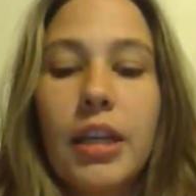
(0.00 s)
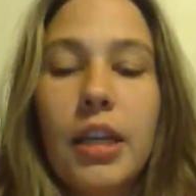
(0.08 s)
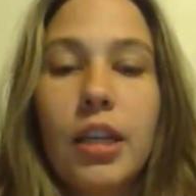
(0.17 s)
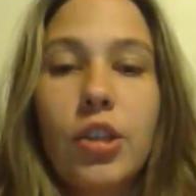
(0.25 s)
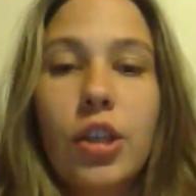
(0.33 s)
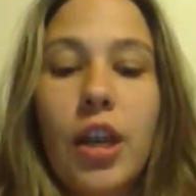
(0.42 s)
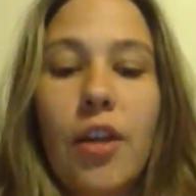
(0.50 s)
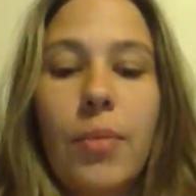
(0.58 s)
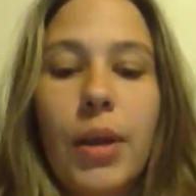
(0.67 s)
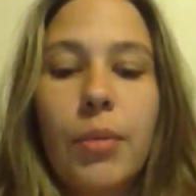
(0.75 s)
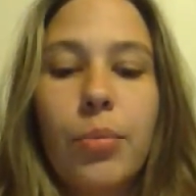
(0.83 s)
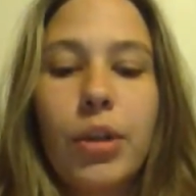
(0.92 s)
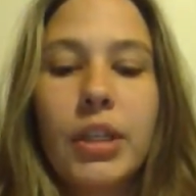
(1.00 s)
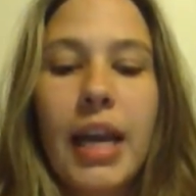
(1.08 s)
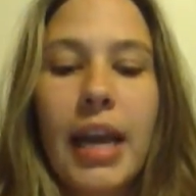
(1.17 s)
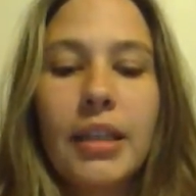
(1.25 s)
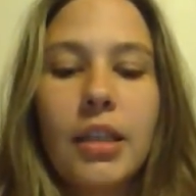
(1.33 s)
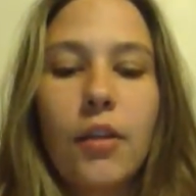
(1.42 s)
condition of being
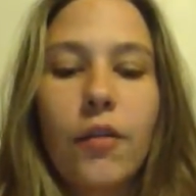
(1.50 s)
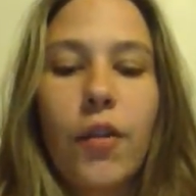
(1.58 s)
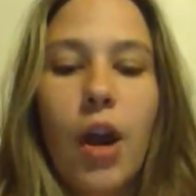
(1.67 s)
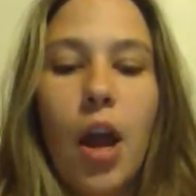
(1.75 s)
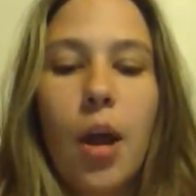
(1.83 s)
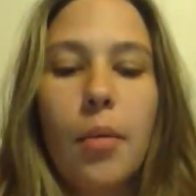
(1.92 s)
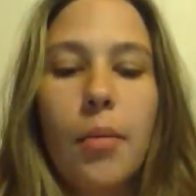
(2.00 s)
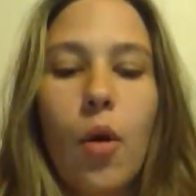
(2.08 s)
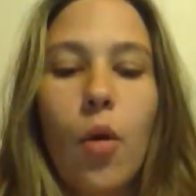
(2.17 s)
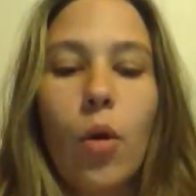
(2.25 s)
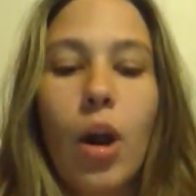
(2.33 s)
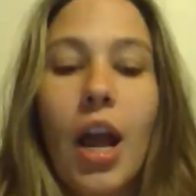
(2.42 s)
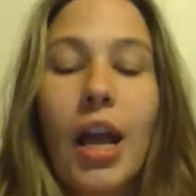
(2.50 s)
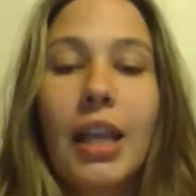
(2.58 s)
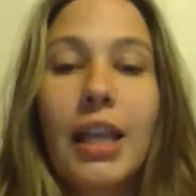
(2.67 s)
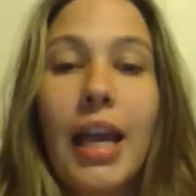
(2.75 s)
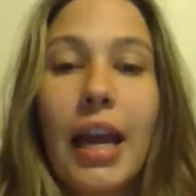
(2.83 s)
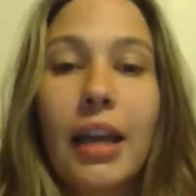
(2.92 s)
protected from or
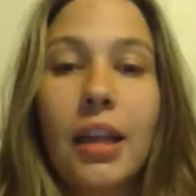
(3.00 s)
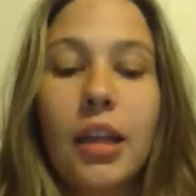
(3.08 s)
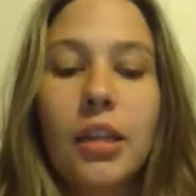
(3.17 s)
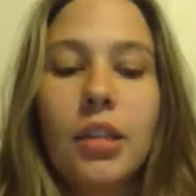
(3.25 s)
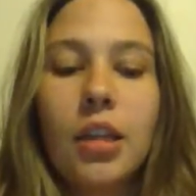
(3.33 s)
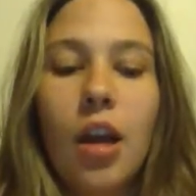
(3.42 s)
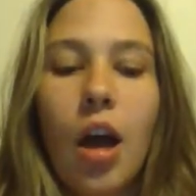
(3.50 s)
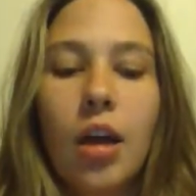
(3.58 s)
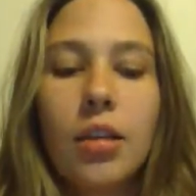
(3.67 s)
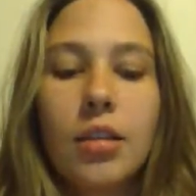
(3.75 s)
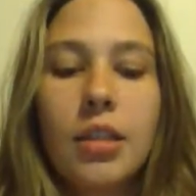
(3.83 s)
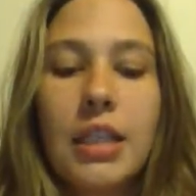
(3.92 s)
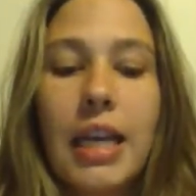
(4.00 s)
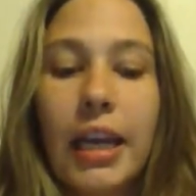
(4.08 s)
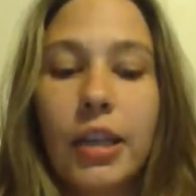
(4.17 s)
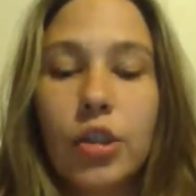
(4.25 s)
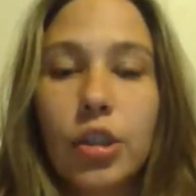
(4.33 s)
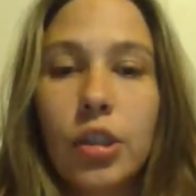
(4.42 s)
unlikely to cause
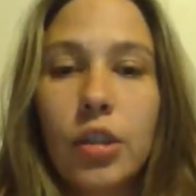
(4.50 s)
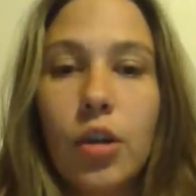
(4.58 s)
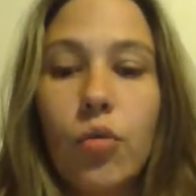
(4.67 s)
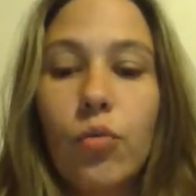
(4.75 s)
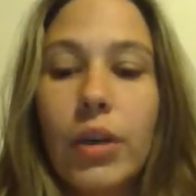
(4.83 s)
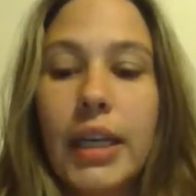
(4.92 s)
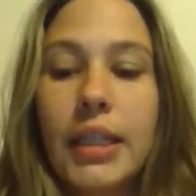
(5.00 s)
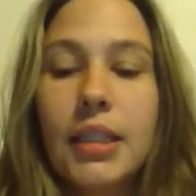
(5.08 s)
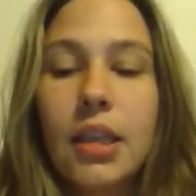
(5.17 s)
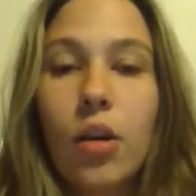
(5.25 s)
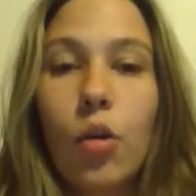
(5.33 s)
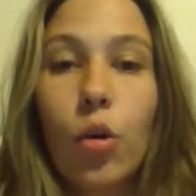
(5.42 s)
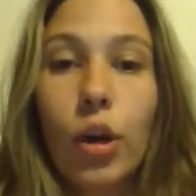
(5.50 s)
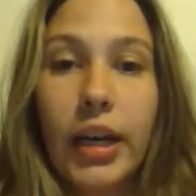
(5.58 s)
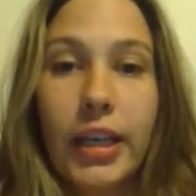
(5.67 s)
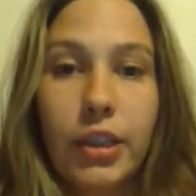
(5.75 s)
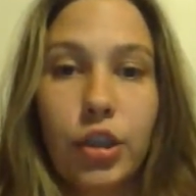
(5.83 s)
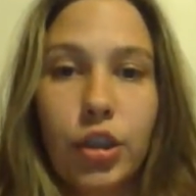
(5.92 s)
danger, risk, or
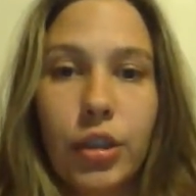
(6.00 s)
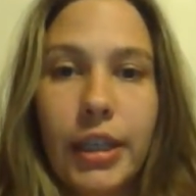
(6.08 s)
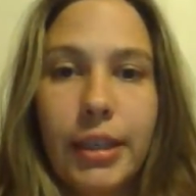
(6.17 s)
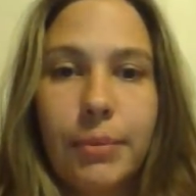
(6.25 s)
injury.